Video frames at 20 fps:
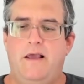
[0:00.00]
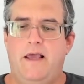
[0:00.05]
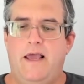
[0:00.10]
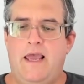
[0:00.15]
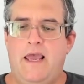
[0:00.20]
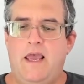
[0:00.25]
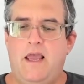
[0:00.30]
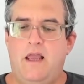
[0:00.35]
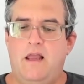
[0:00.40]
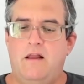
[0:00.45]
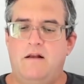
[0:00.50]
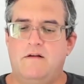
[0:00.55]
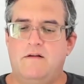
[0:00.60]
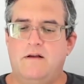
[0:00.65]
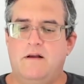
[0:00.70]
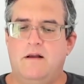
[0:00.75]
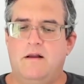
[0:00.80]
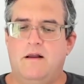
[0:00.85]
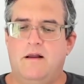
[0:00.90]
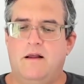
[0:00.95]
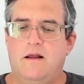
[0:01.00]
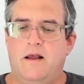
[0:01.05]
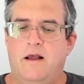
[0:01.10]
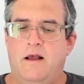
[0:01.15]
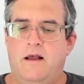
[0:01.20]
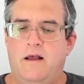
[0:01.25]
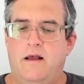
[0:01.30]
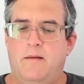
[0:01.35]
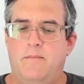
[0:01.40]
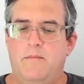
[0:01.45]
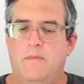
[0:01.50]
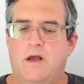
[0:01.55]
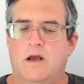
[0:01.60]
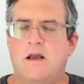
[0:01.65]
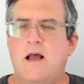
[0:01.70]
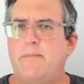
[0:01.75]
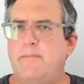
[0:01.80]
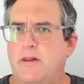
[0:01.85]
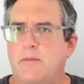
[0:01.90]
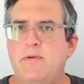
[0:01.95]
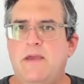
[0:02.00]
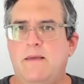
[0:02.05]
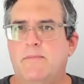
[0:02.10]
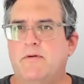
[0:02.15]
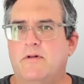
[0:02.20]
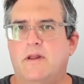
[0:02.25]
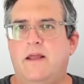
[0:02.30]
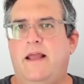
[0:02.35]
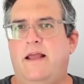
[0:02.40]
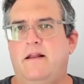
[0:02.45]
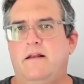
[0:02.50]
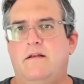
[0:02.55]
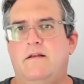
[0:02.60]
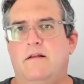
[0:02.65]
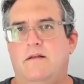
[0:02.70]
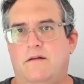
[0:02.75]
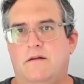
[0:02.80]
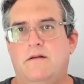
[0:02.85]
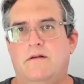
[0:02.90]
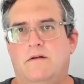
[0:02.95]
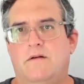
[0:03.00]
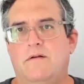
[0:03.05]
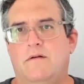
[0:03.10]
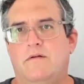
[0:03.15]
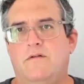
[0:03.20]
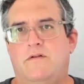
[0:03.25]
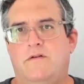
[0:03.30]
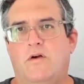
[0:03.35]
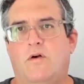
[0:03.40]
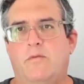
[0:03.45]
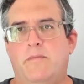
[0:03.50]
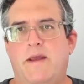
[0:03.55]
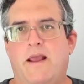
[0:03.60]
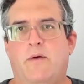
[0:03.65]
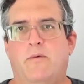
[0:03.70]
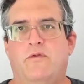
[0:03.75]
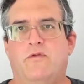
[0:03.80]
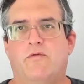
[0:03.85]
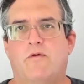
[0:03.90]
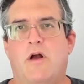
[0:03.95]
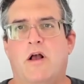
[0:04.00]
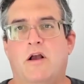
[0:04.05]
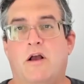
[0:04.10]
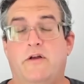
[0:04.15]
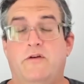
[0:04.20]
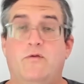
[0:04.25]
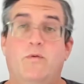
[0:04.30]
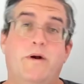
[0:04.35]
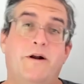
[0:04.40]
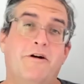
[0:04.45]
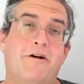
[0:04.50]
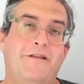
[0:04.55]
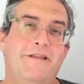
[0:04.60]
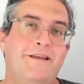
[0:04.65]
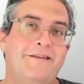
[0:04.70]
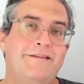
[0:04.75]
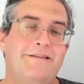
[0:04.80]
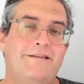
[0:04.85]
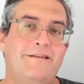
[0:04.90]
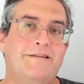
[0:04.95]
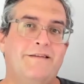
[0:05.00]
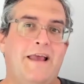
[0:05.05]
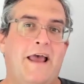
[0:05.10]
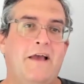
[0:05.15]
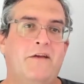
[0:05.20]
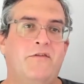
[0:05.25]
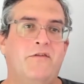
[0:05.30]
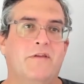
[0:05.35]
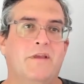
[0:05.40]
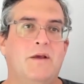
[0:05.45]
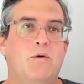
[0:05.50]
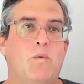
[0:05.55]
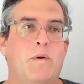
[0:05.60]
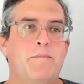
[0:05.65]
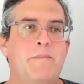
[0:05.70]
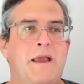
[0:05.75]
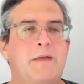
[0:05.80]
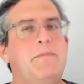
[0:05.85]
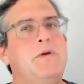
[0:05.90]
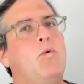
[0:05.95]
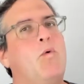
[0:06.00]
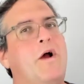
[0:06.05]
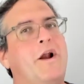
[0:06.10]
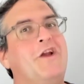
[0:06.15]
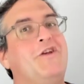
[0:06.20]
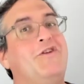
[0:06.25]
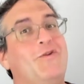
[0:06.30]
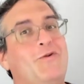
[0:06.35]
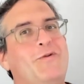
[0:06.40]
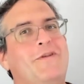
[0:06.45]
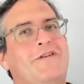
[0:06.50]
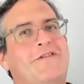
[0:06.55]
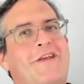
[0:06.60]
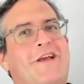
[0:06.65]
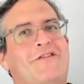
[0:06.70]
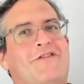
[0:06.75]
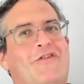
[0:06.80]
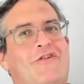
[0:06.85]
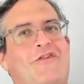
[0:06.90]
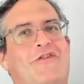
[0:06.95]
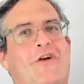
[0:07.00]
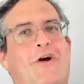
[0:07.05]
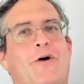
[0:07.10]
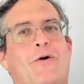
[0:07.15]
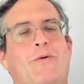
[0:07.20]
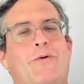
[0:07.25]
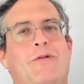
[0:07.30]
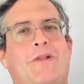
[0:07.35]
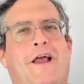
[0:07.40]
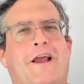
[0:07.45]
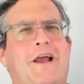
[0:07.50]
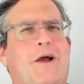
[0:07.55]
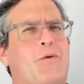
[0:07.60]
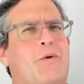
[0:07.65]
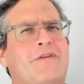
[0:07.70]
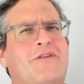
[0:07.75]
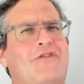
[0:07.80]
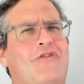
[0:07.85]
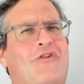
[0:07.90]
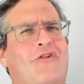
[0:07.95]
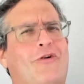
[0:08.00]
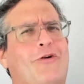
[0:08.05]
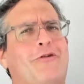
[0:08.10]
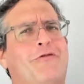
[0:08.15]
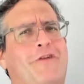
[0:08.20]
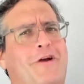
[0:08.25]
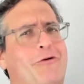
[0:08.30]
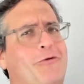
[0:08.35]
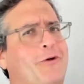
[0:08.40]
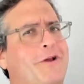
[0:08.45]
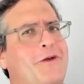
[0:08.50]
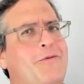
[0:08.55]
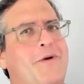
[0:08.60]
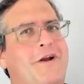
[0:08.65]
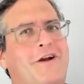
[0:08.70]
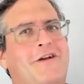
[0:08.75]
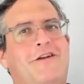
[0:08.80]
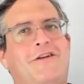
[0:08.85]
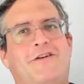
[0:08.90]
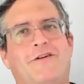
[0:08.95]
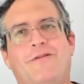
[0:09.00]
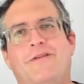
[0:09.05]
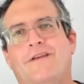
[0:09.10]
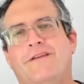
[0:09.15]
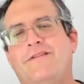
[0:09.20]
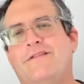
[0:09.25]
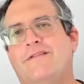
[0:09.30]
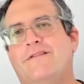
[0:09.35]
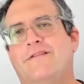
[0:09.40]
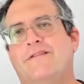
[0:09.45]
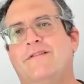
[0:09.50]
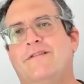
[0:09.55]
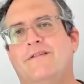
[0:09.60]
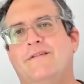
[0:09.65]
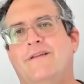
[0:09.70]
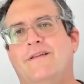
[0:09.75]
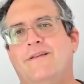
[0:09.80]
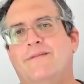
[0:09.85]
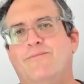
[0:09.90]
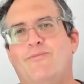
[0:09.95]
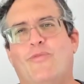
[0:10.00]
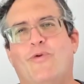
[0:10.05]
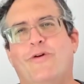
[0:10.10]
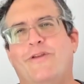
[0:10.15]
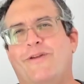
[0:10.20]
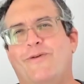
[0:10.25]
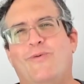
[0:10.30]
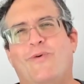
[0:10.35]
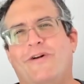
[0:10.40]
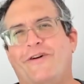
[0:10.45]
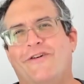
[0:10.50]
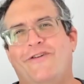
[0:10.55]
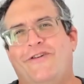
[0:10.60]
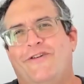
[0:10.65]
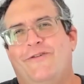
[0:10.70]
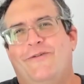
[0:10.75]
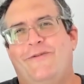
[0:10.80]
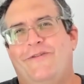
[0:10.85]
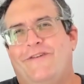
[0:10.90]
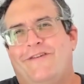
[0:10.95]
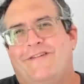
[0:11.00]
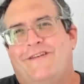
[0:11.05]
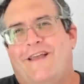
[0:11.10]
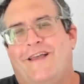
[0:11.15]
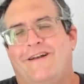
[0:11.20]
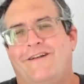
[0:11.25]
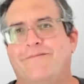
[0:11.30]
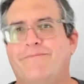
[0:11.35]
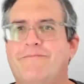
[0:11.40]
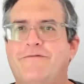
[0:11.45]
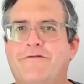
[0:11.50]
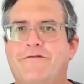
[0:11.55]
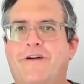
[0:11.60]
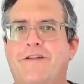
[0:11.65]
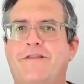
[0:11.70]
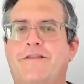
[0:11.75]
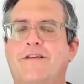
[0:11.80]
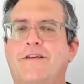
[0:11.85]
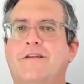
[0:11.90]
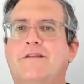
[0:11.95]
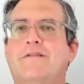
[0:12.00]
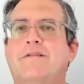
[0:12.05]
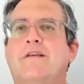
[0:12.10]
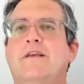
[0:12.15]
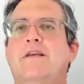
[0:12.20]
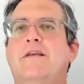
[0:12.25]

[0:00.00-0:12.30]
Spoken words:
And a couple of people had told me I was wrong on Twitter, and this is actually what made me want to do this as a show. Like, I wasn't sure if I really wanted to do this more than one or two, just kind of fun things.